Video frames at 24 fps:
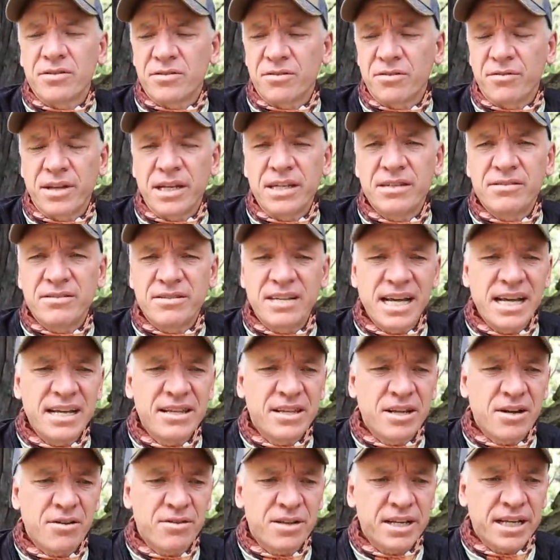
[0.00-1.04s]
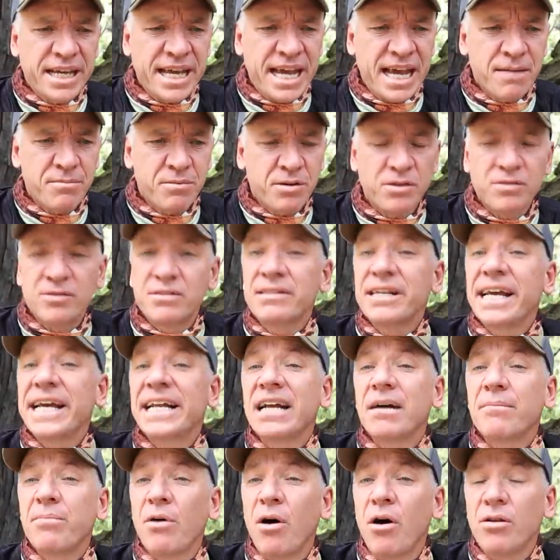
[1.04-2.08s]
So they stayed there in the campground,
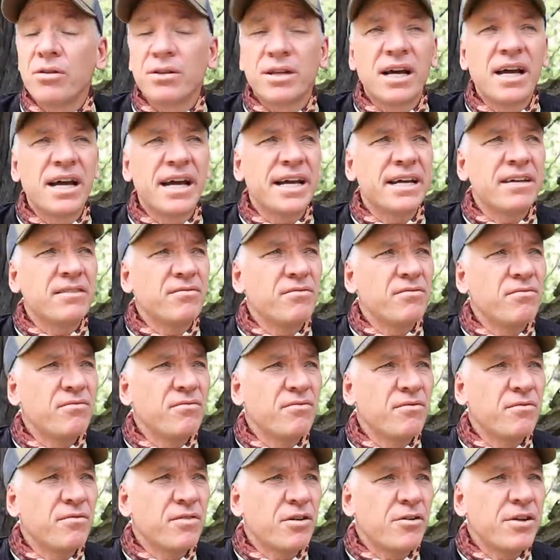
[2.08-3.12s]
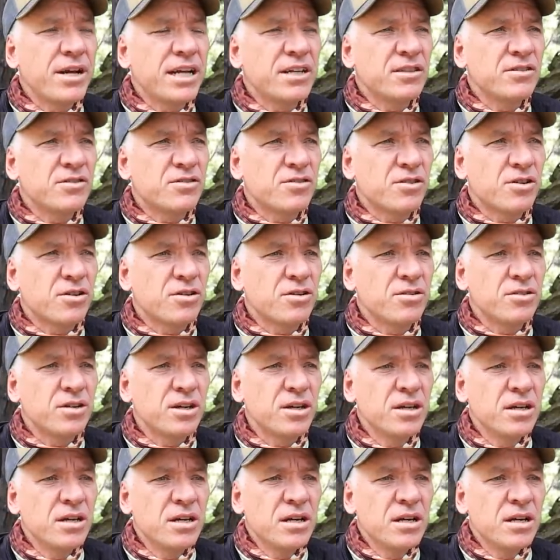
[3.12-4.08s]
stayed up all night, very concerned,